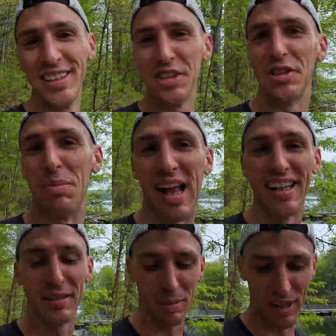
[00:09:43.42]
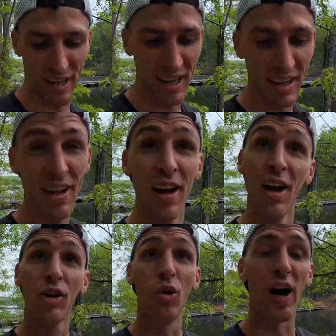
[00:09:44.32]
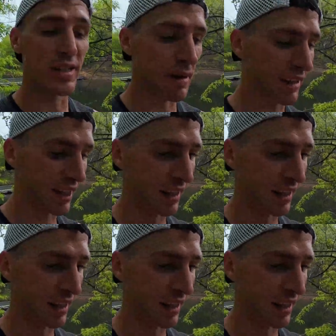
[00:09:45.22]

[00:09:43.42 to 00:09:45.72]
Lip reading: it's just a blast, but cool aspect.